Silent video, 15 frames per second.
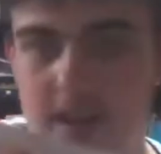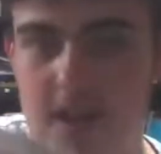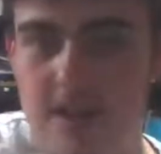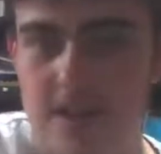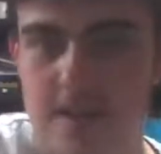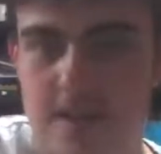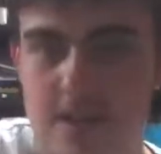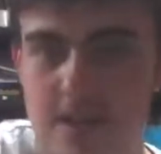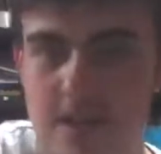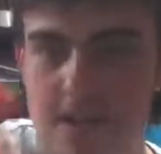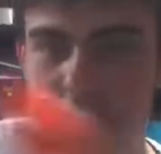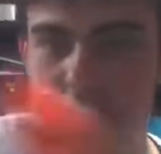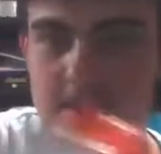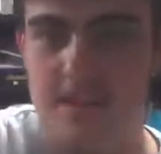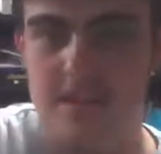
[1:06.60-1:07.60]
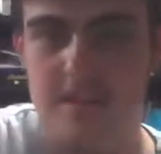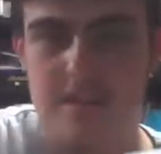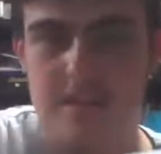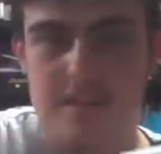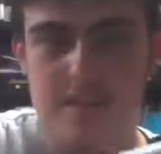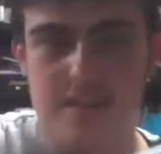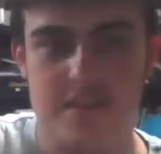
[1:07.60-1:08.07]
and it
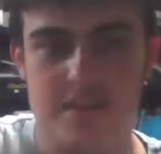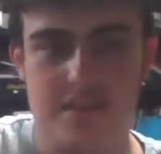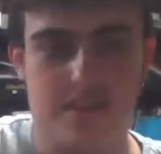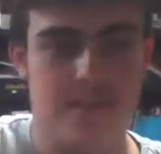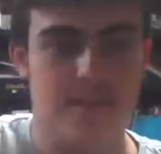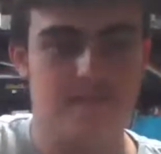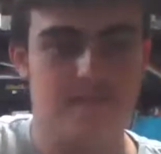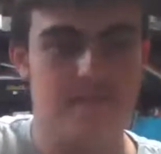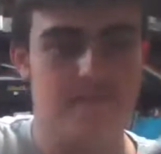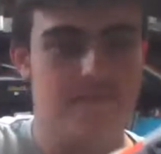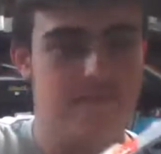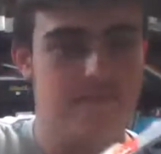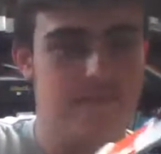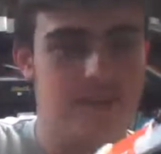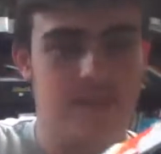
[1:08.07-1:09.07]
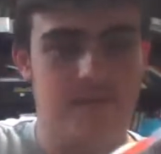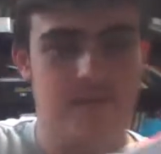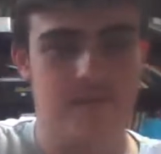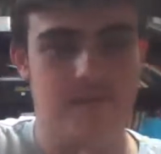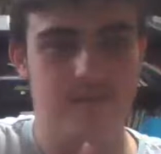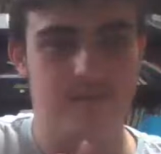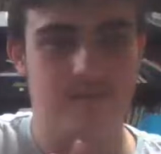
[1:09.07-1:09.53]
is,
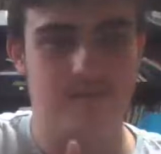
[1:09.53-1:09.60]
well,